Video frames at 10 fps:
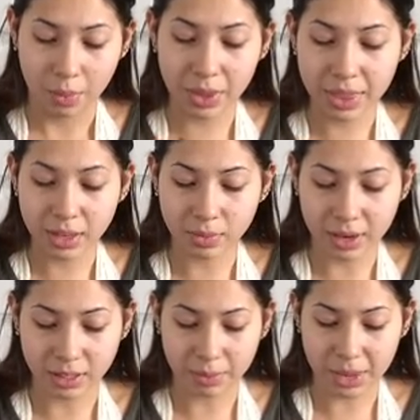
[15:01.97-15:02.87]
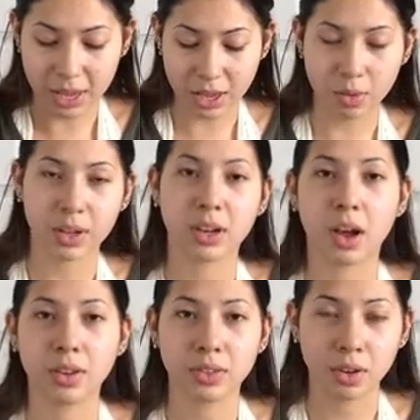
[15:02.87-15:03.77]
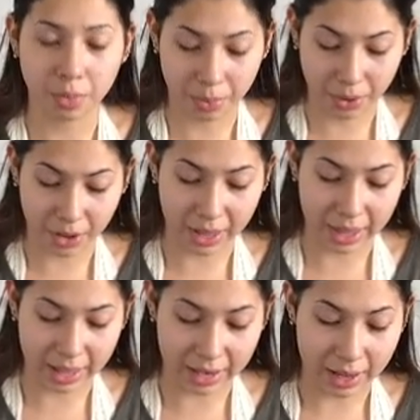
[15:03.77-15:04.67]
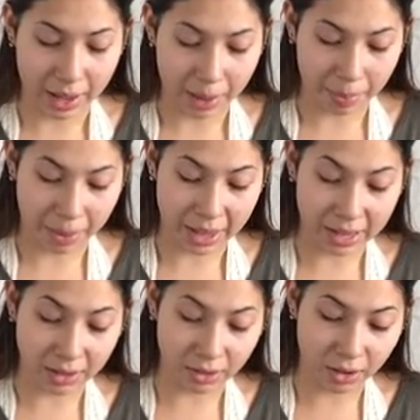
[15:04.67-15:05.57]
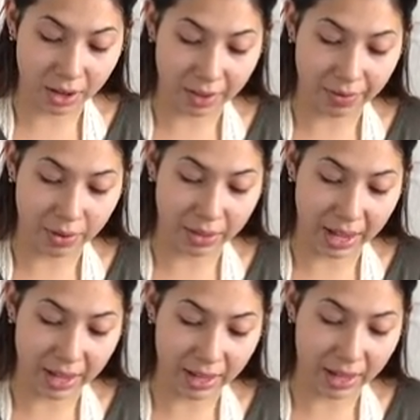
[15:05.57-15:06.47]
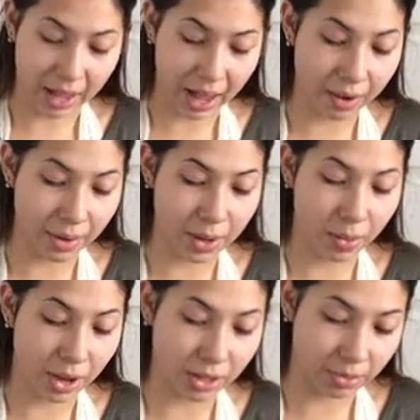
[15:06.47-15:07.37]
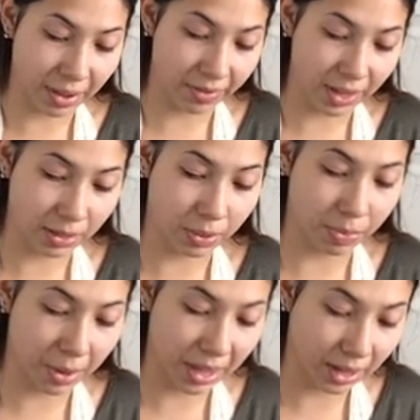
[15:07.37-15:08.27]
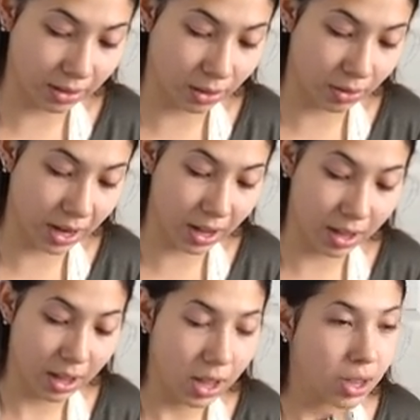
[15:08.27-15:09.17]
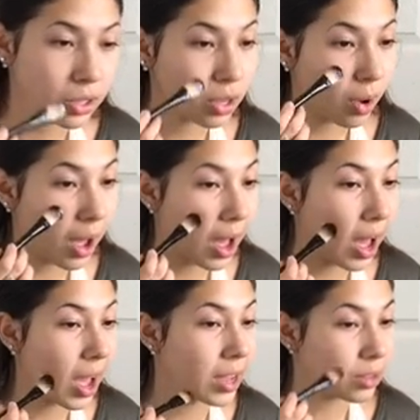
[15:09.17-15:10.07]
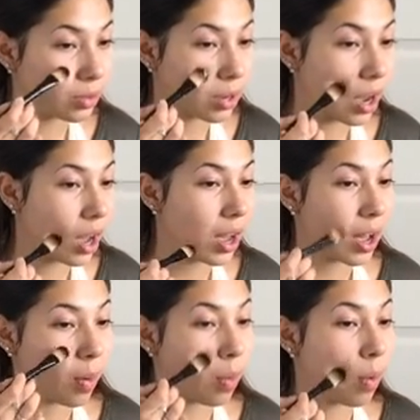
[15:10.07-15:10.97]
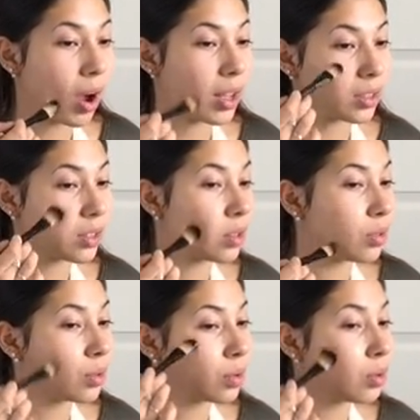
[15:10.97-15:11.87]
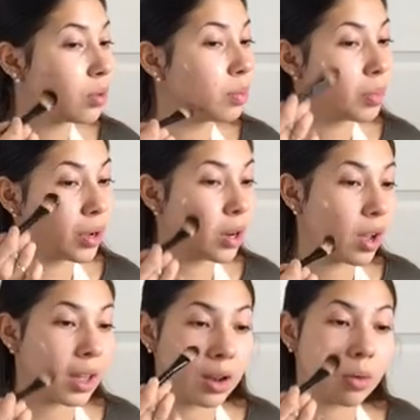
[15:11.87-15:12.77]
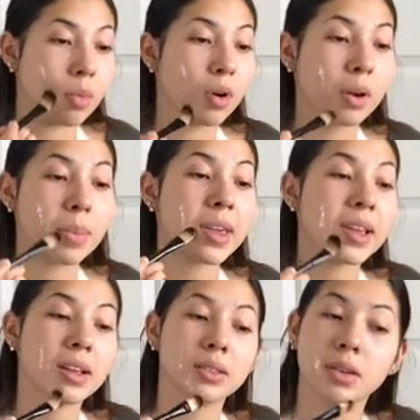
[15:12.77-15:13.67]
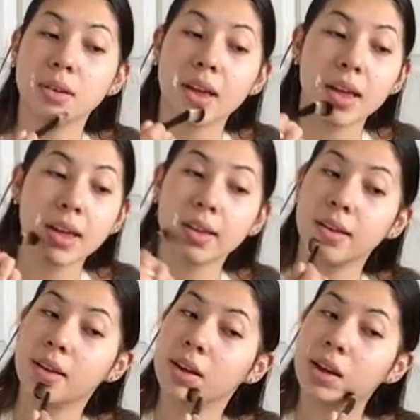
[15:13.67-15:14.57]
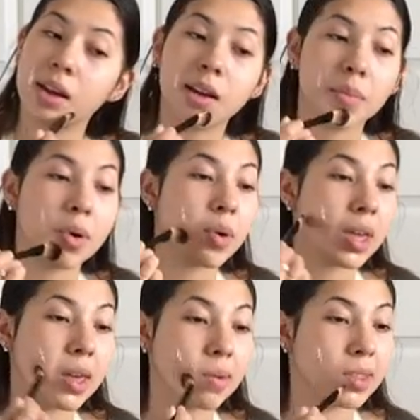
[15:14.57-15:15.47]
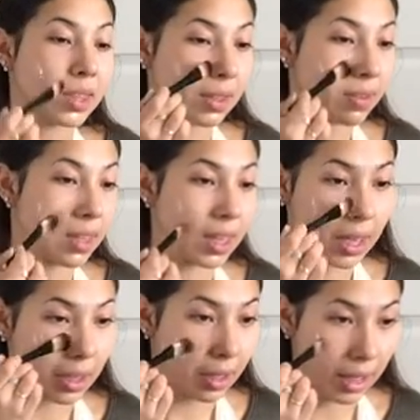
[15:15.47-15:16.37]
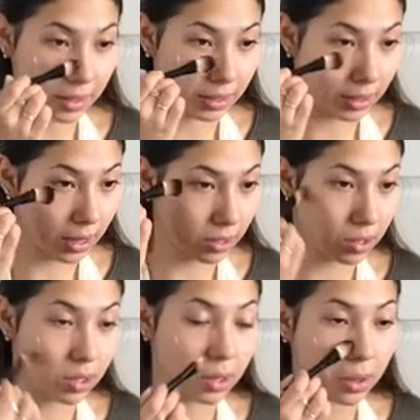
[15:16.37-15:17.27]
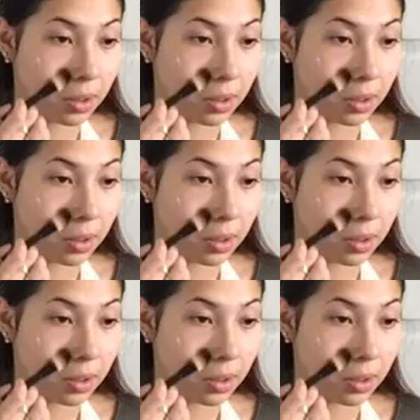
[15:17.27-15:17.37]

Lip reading: With this recipe, you can also put in baking soda if you'd like. I already washed my face with baking soda, so I do not want to put in more baking soda. I'm okay with leaving it as such.